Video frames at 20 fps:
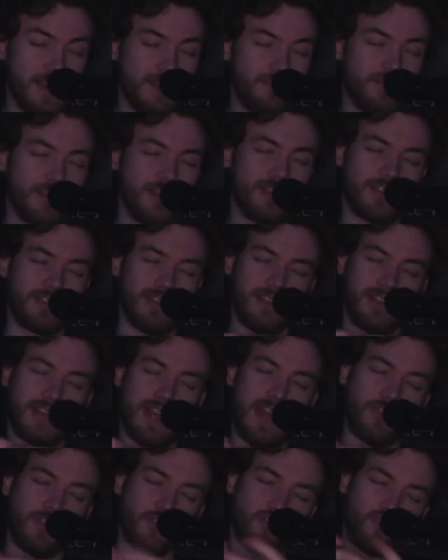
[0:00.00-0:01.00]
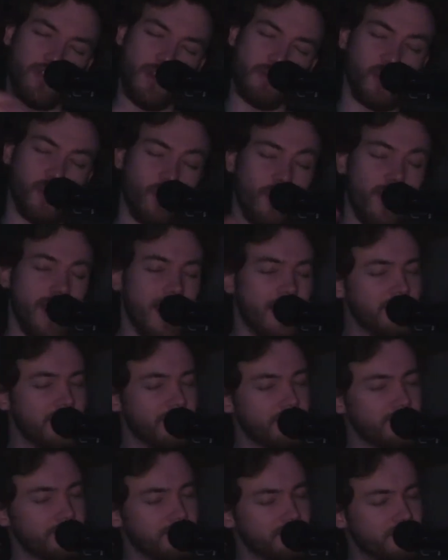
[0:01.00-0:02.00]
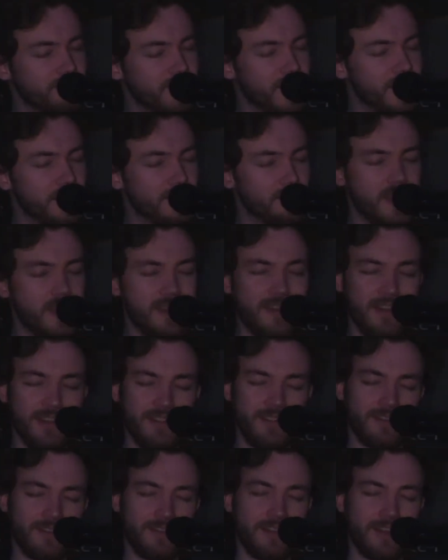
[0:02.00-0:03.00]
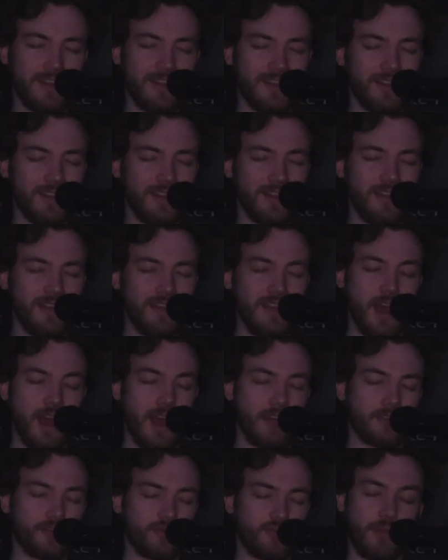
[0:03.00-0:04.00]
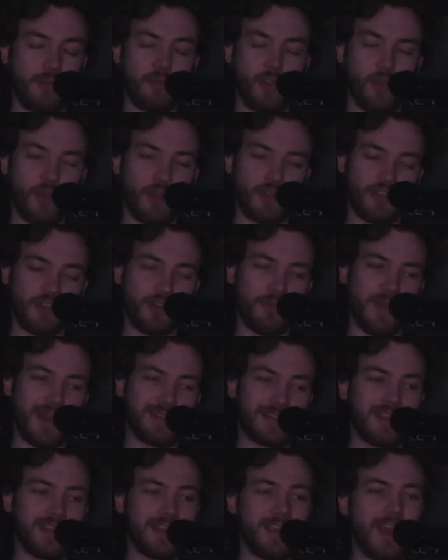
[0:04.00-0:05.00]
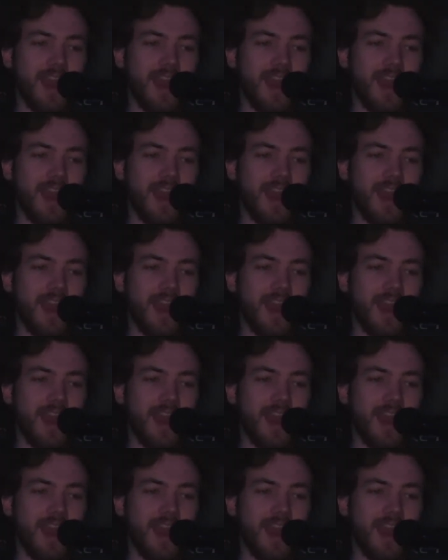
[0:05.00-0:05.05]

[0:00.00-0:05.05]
because I could have a tremolo and a Bigsby, and a tremolo and a Tsunami.